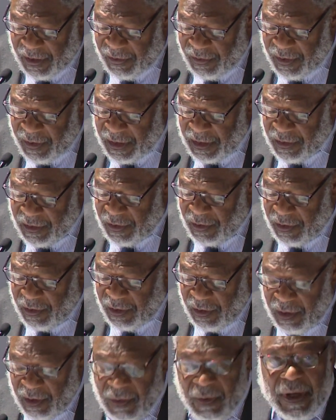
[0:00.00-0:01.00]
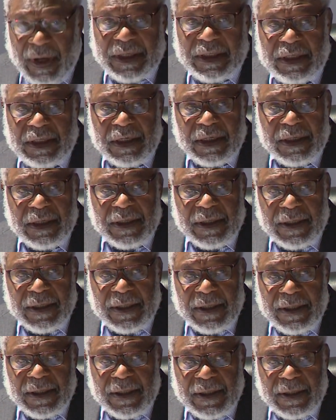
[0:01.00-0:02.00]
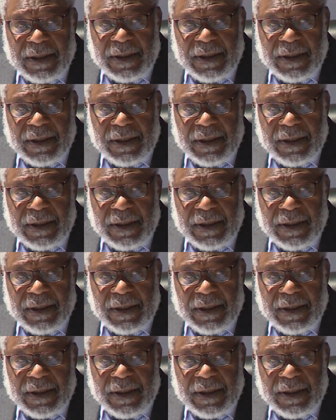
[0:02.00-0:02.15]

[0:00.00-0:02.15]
to the directorate annually